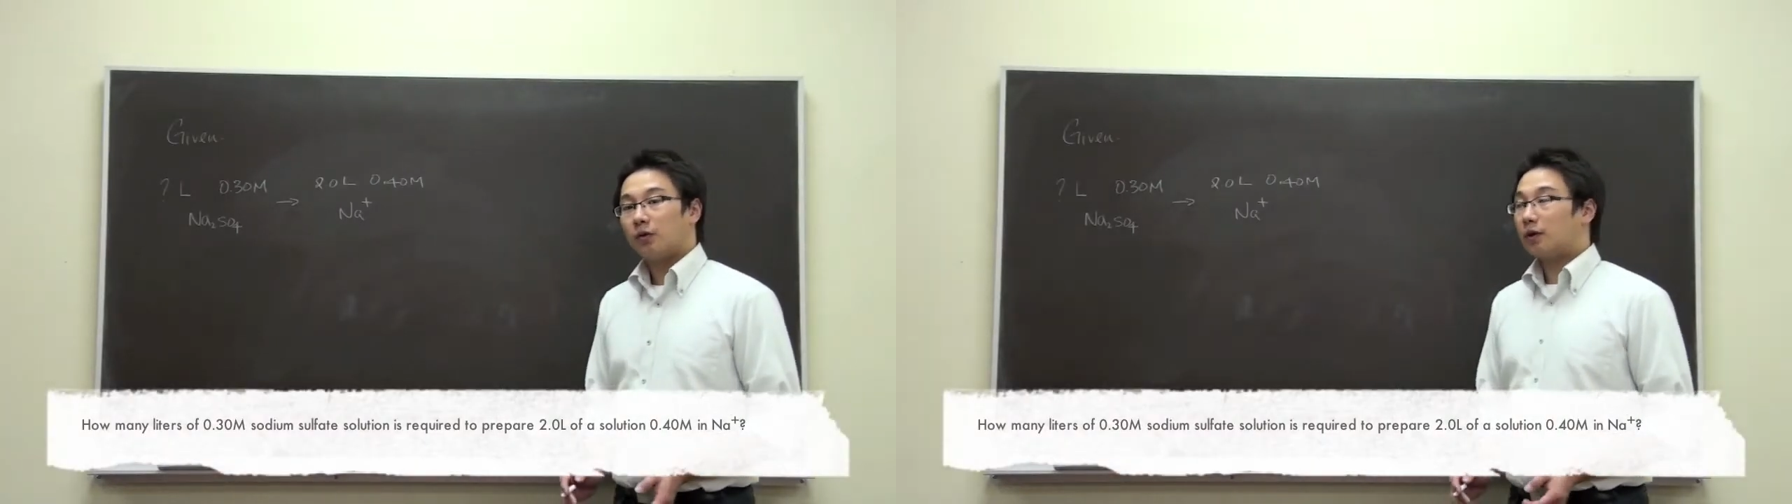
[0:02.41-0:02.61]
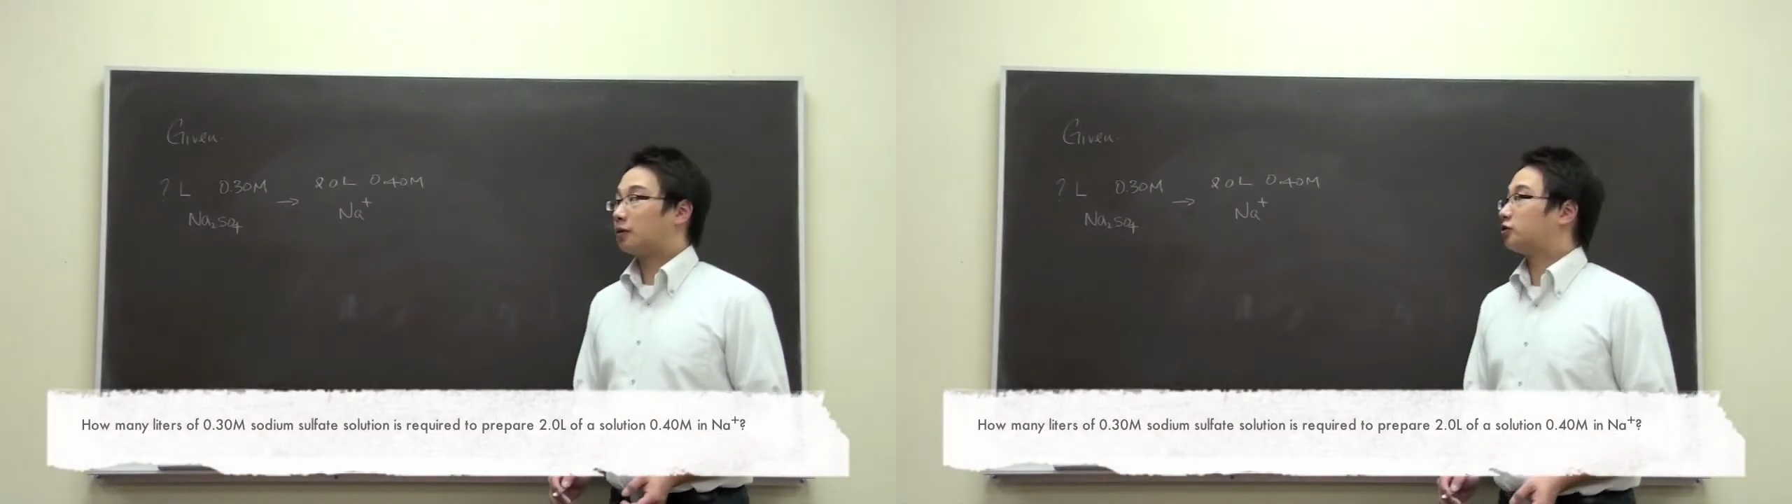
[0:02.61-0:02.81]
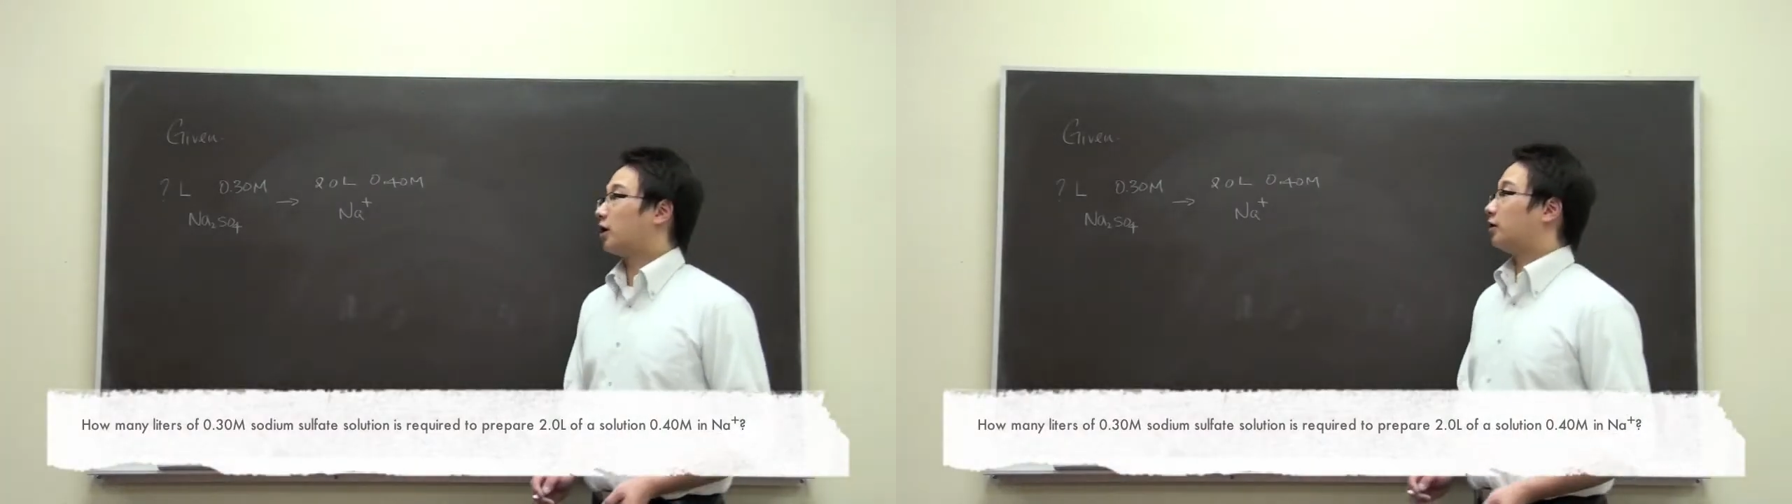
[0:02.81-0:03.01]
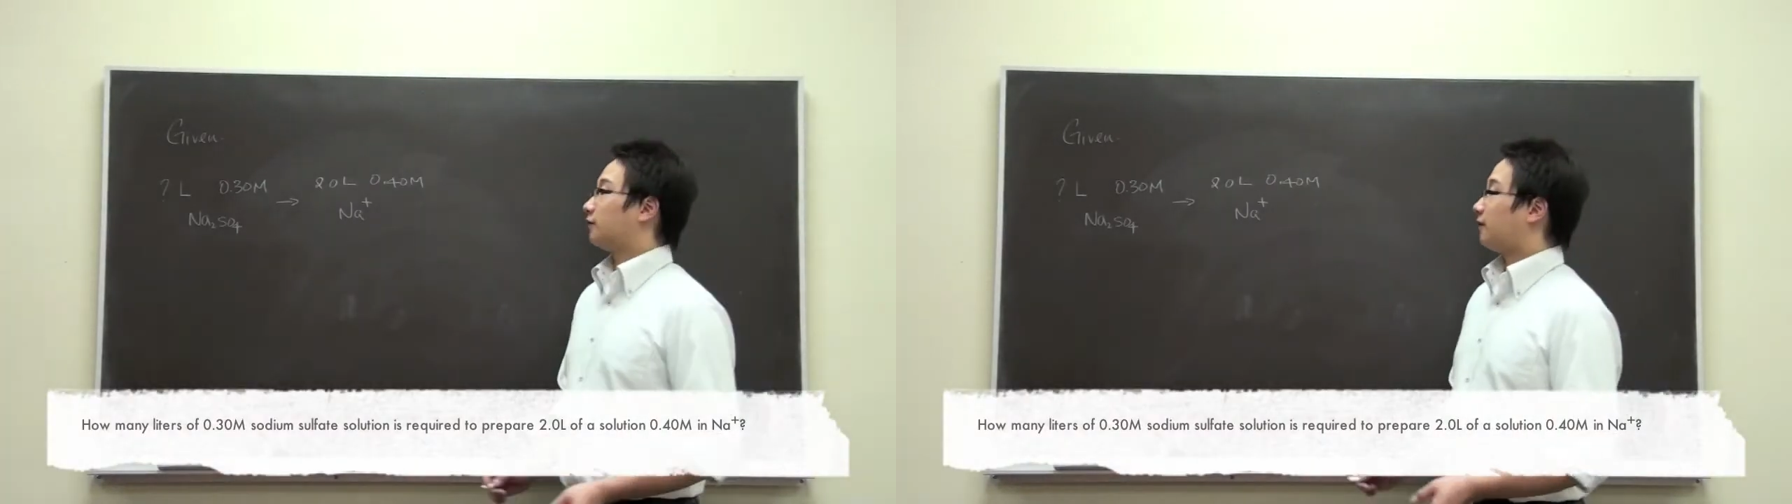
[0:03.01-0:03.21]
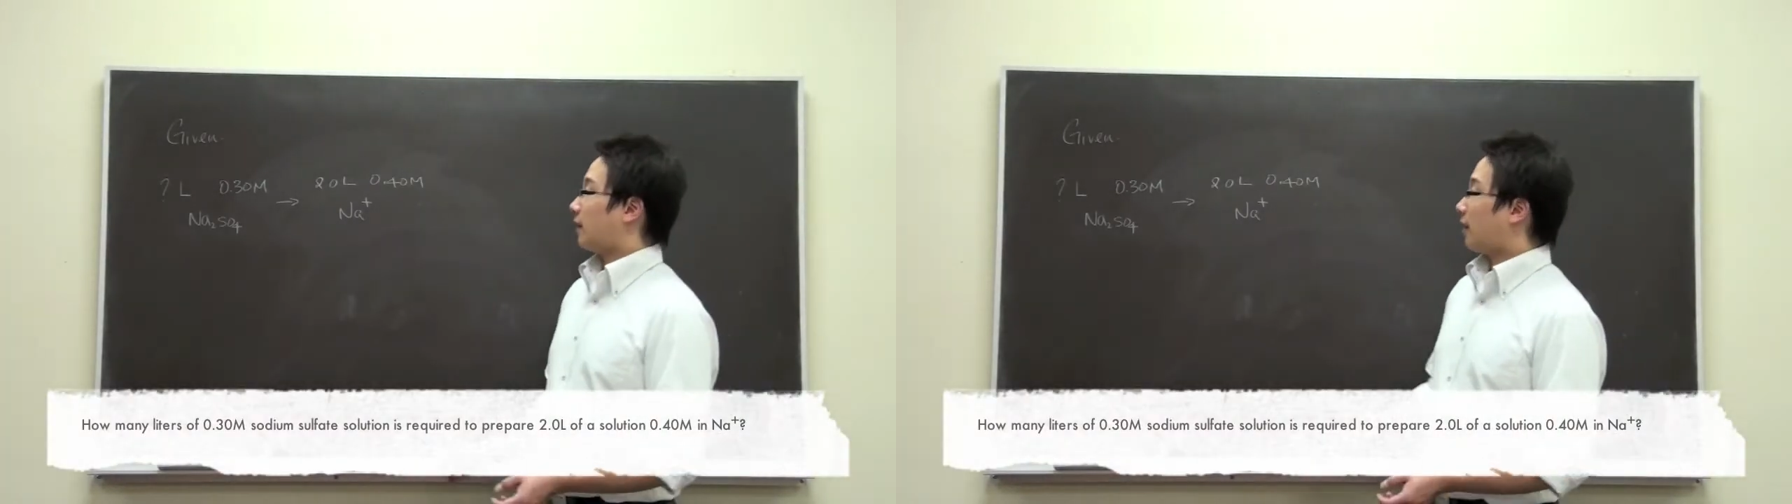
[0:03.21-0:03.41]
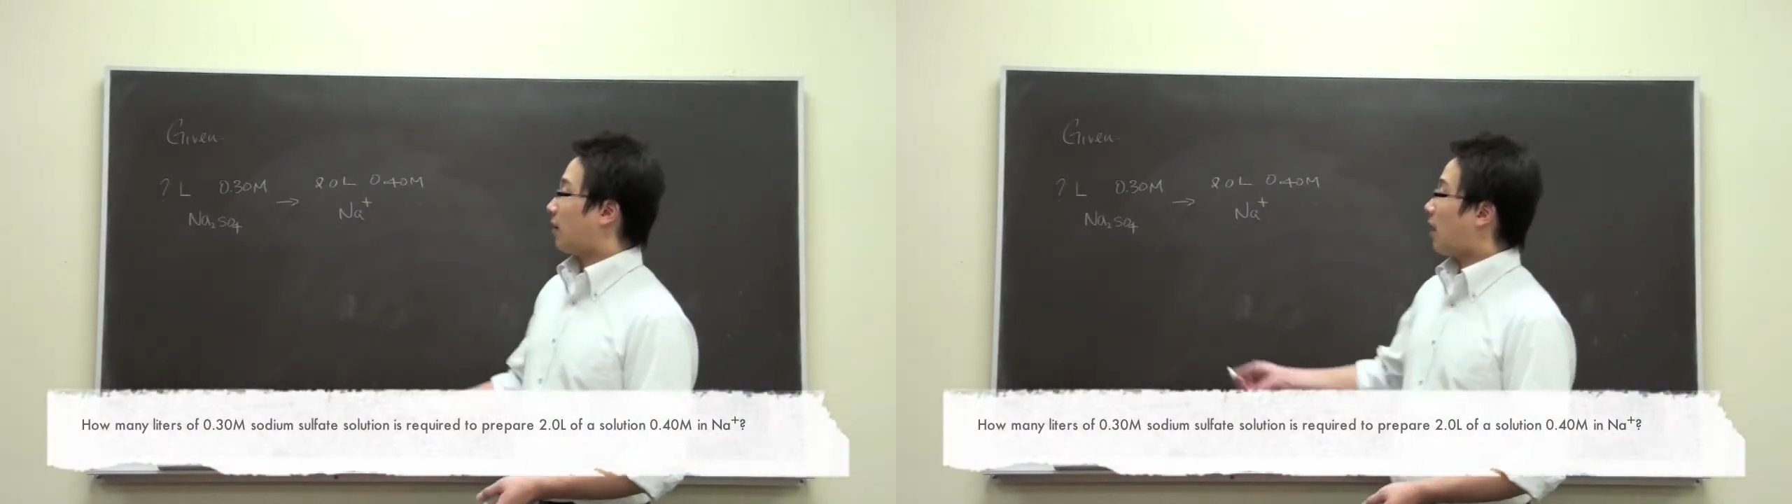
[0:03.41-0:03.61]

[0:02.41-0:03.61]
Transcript: we were trying to find out